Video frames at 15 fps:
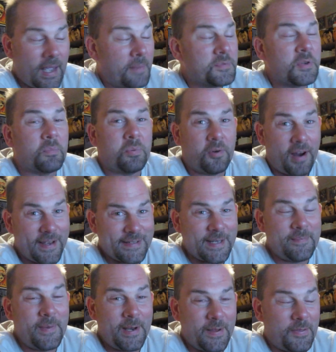I'm surprised
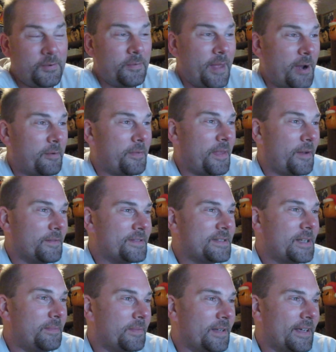I made it through that without
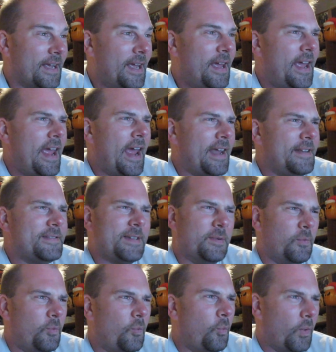stumbling. And he said,
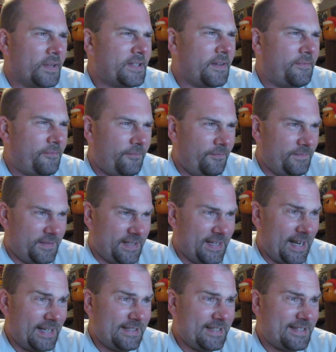What
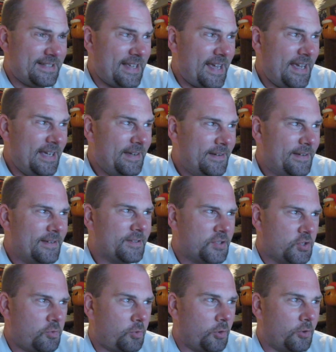did I just say?
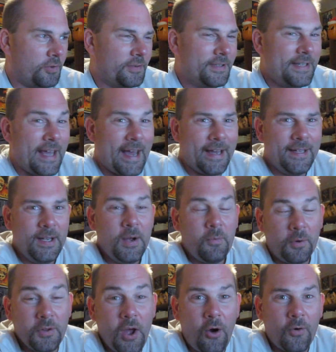Squirrel. Yeah.
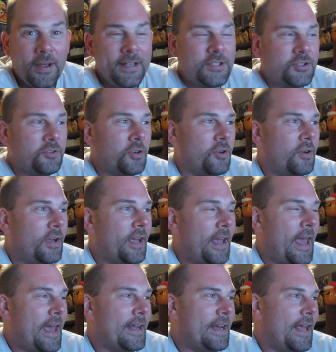Well, no, it's true,
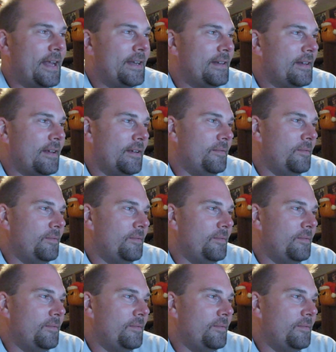and and